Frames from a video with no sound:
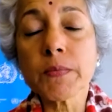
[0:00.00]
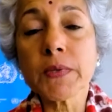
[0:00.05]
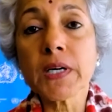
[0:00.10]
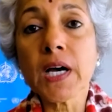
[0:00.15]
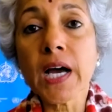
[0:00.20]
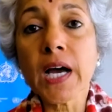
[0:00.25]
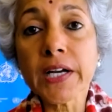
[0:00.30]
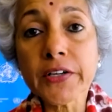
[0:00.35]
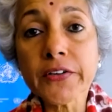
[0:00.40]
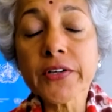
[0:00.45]
per
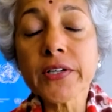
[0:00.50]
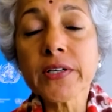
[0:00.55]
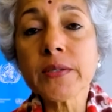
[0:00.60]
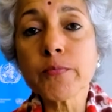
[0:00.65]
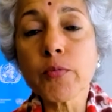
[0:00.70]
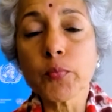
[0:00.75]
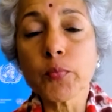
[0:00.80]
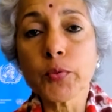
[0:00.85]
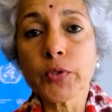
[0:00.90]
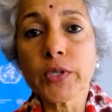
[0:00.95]
100
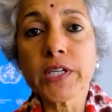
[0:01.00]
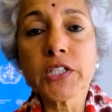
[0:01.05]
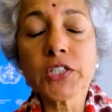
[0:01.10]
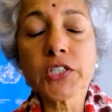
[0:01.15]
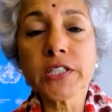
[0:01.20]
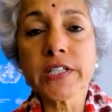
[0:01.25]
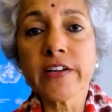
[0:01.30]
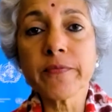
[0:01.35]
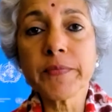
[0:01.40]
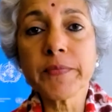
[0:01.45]

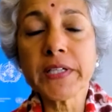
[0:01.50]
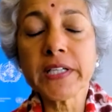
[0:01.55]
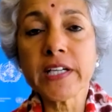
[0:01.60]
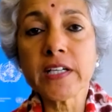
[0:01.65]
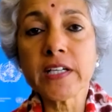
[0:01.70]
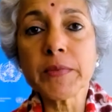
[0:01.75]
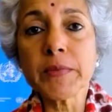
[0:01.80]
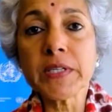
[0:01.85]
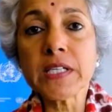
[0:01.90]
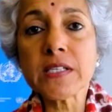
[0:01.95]
population have been
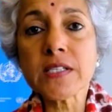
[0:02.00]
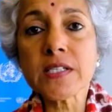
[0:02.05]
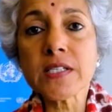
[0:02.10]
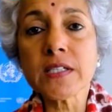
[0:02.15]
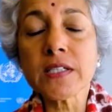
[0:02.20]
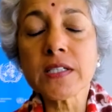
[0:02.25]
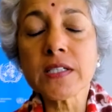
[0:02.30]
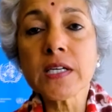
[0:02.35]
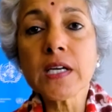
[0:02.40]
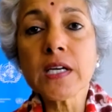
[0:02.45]

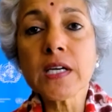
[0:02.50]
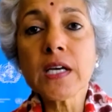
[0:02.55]
administered,